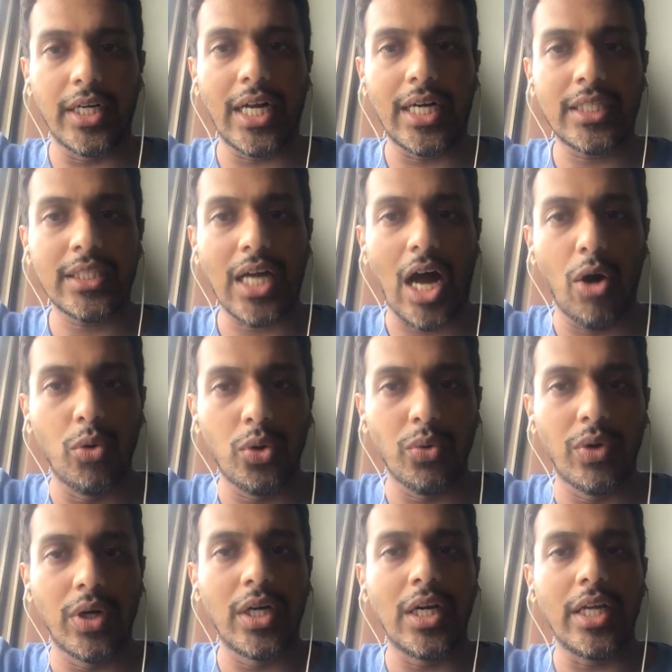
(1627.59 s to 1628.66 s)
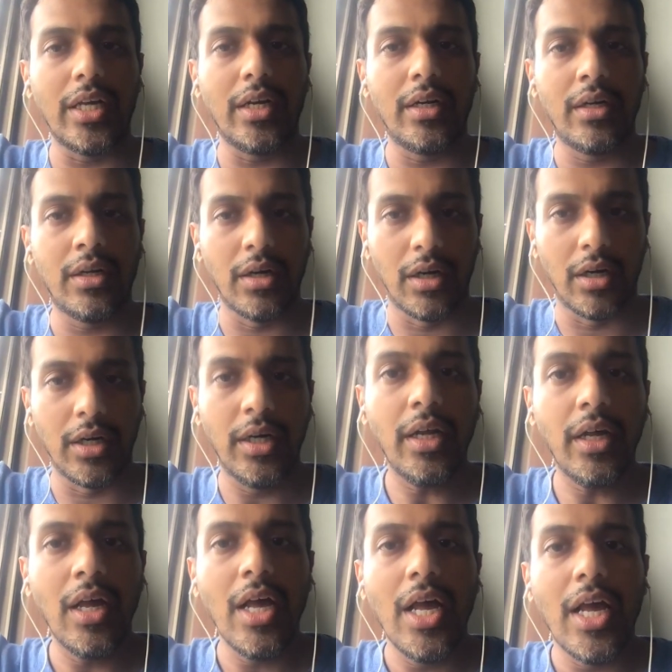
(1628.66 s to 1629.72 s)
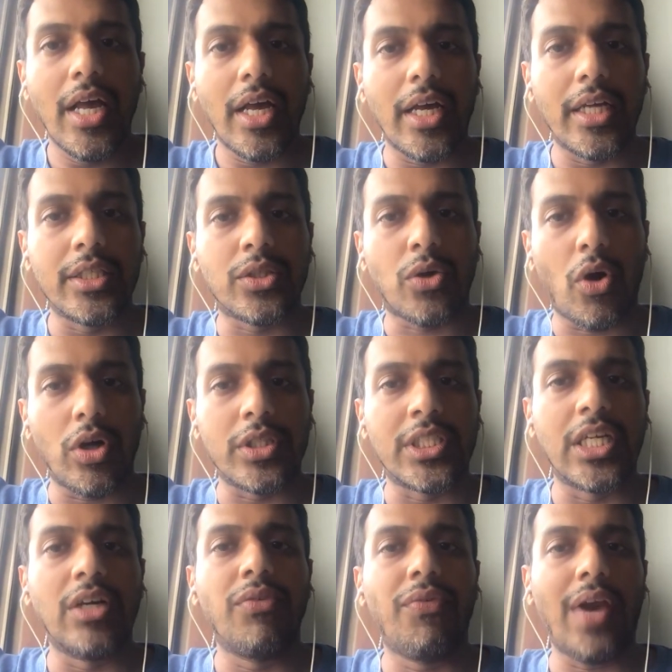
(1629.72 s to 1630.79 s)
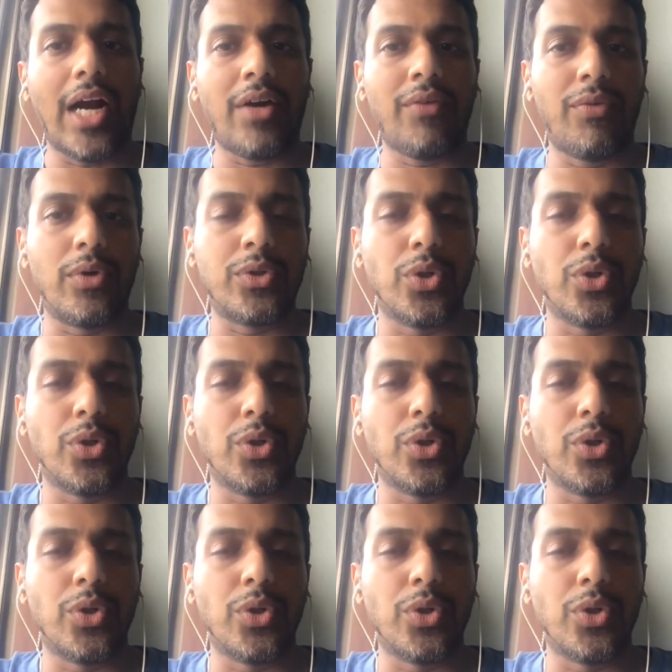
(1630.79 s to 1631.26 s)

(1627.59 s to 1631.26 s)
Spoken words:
that's outwardly turned, is causing flat foot.